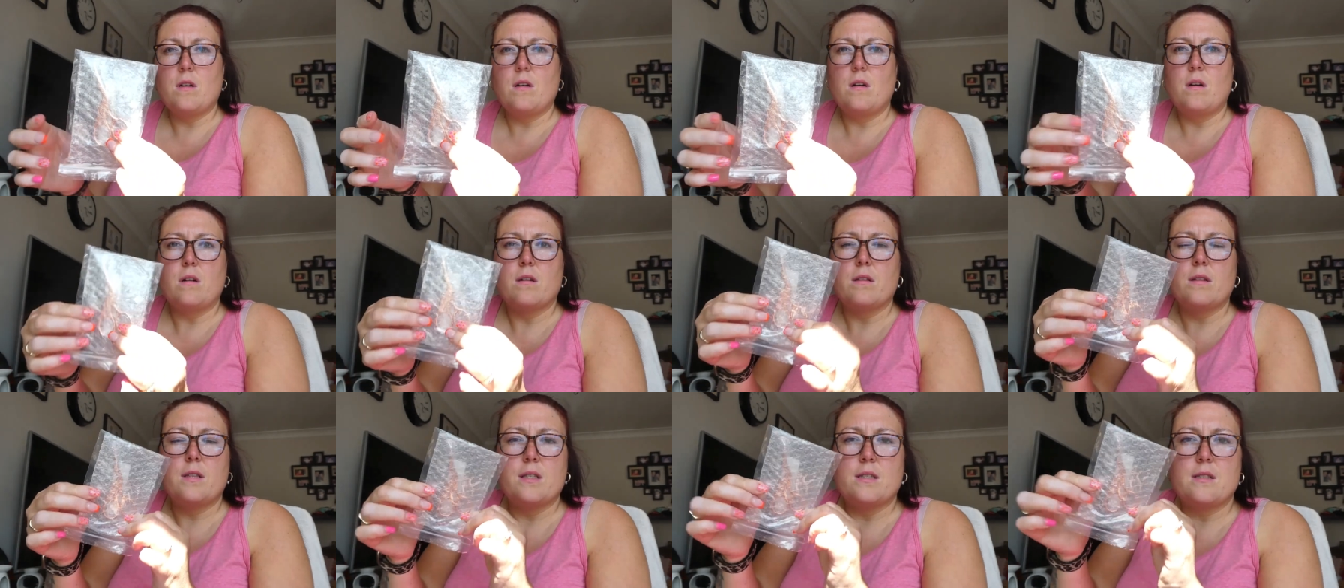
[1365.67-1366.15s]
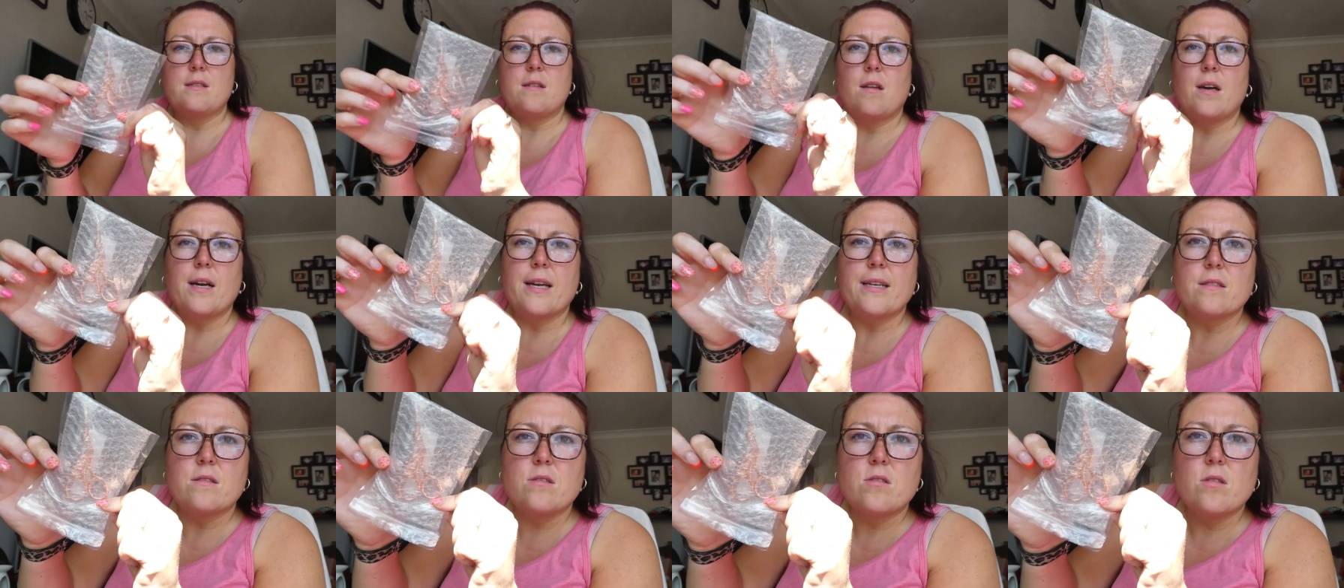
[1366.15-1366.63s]
oh, this
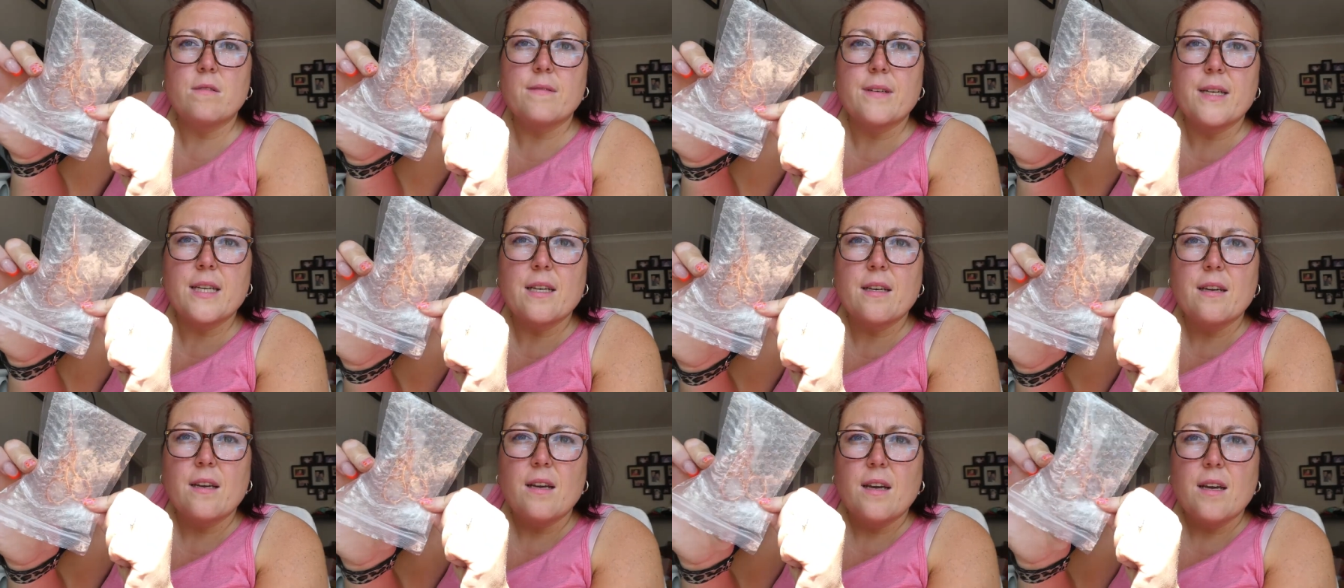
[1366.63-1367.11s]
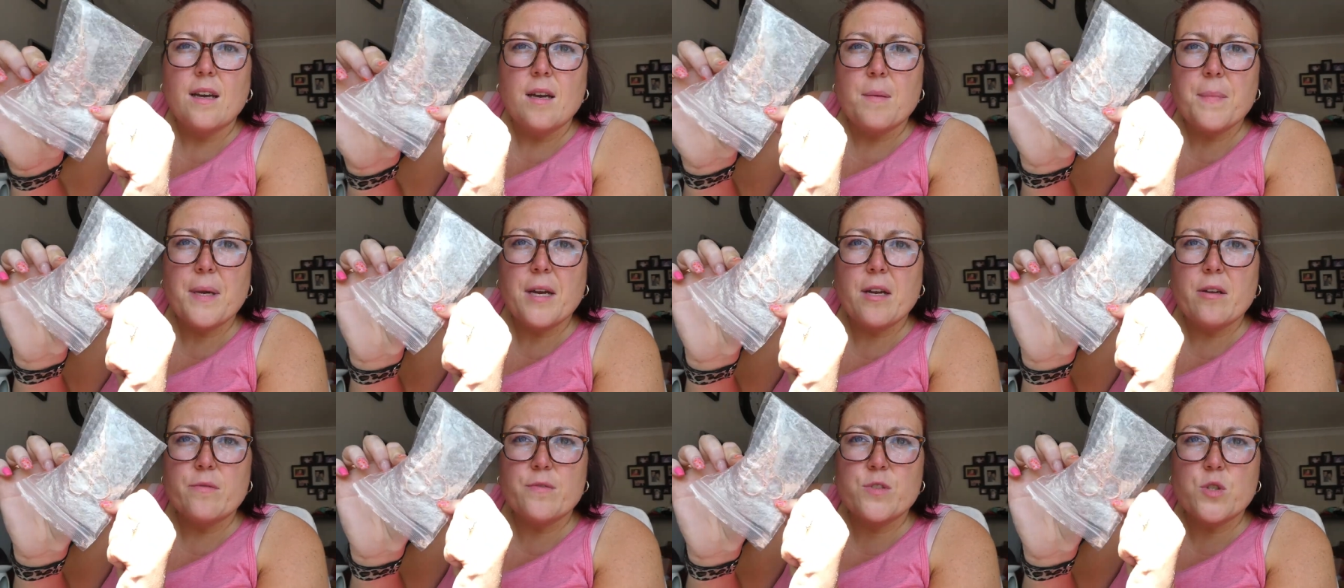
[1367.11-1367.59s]
light, sorry,
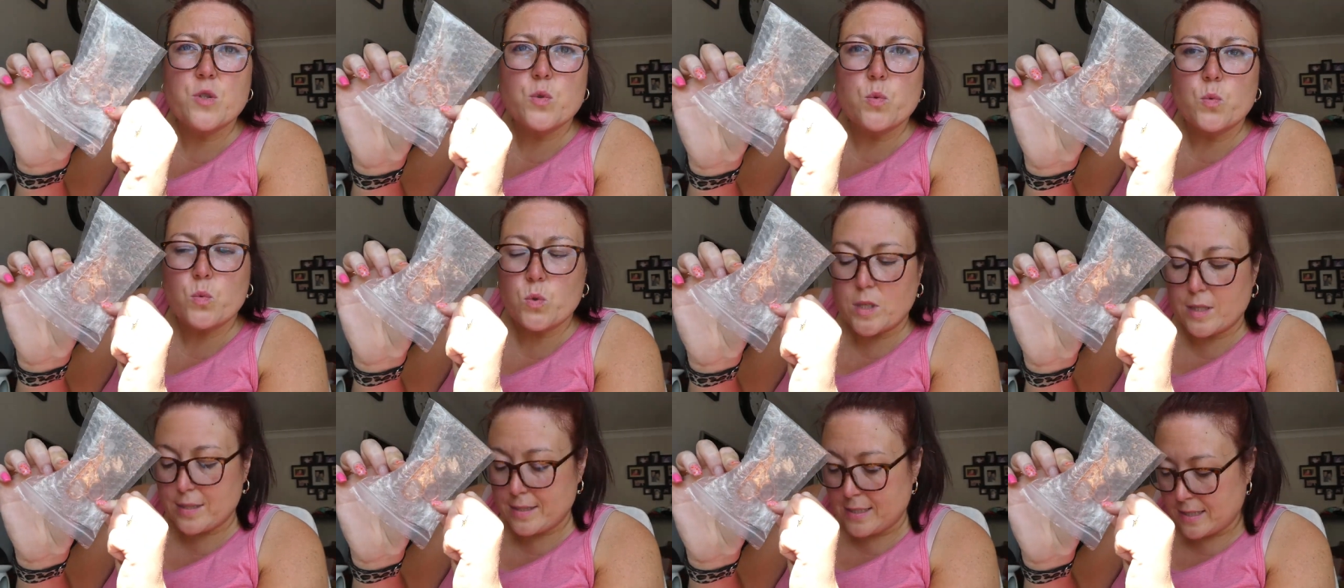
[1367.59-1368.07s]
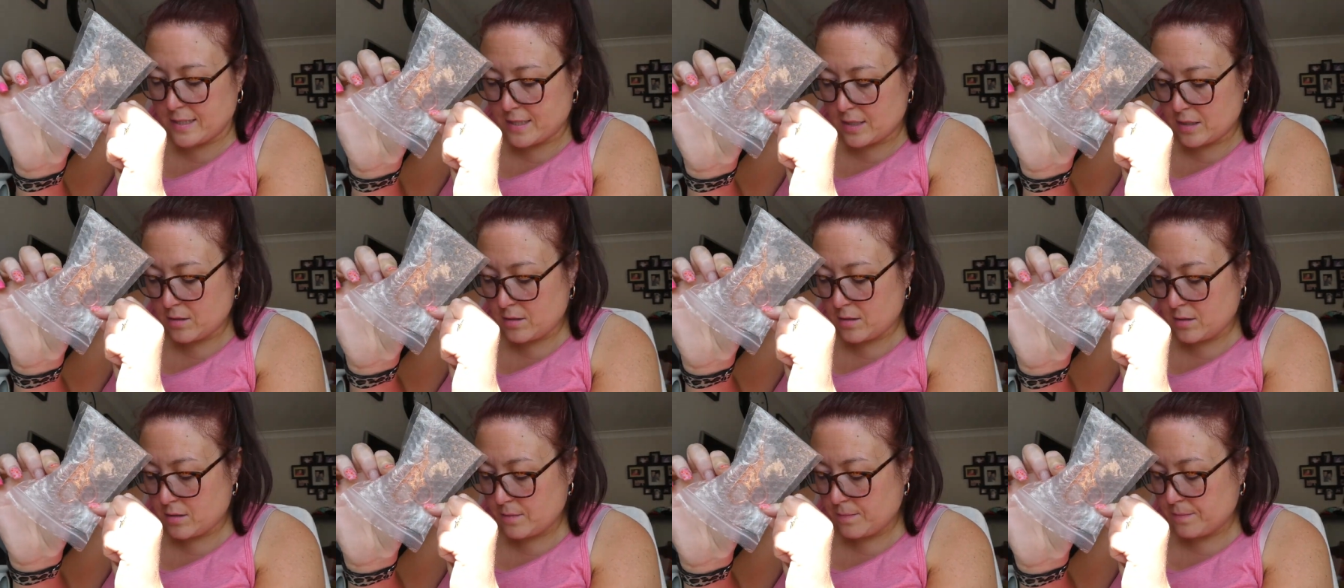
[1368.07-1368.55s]
a pair of stork
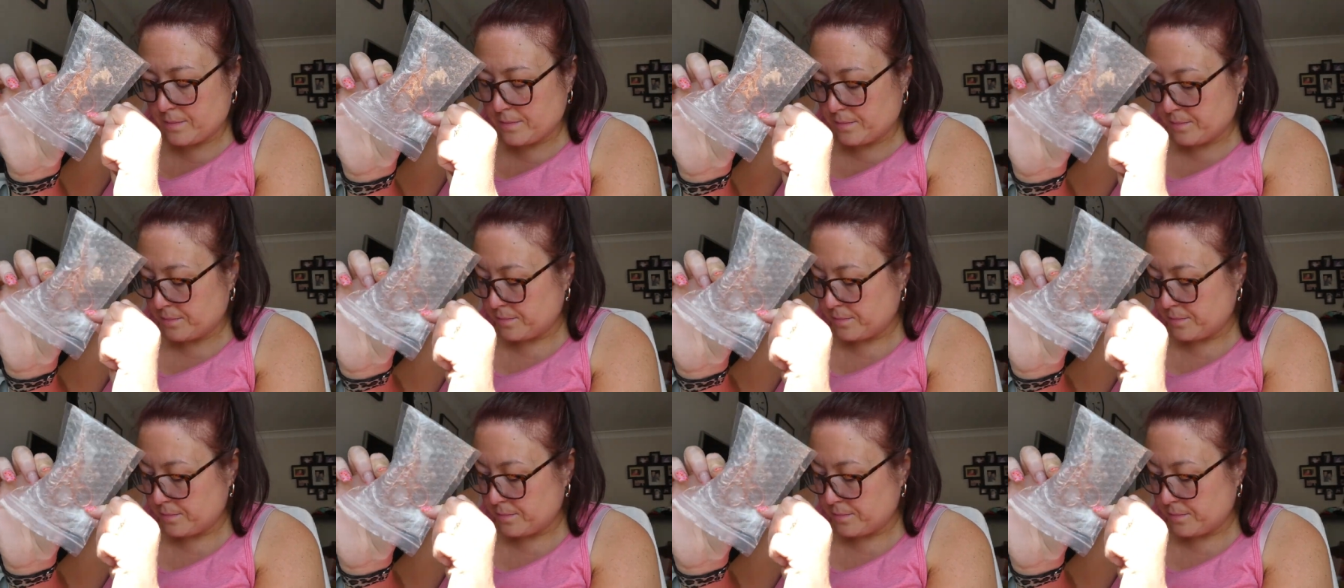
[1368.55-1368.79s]
scissors.